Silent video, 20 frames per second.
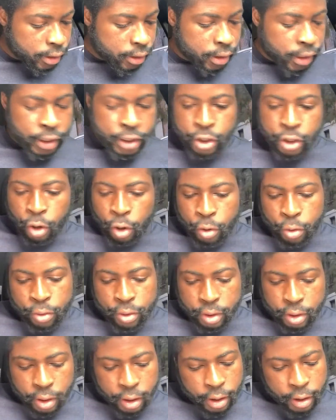He
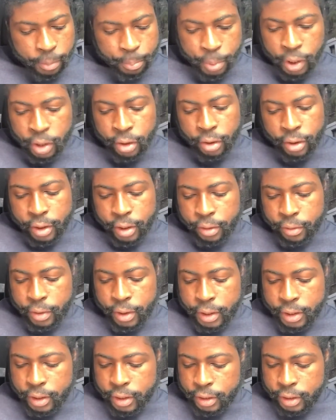told uh, Peter and, the,
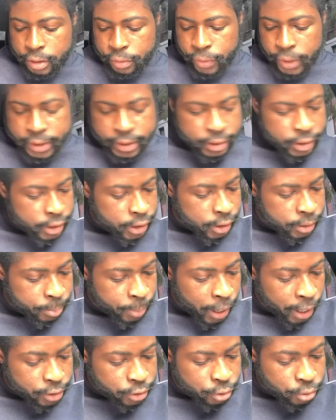and uh, the rest of the
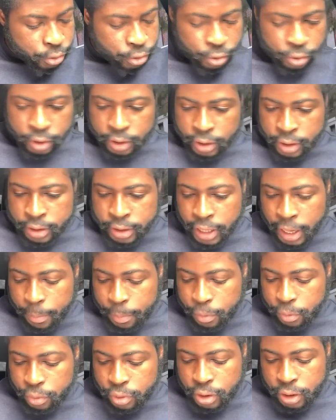apostles or the
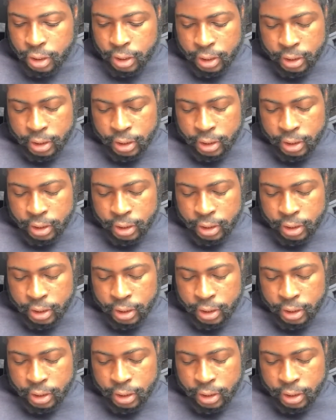disciples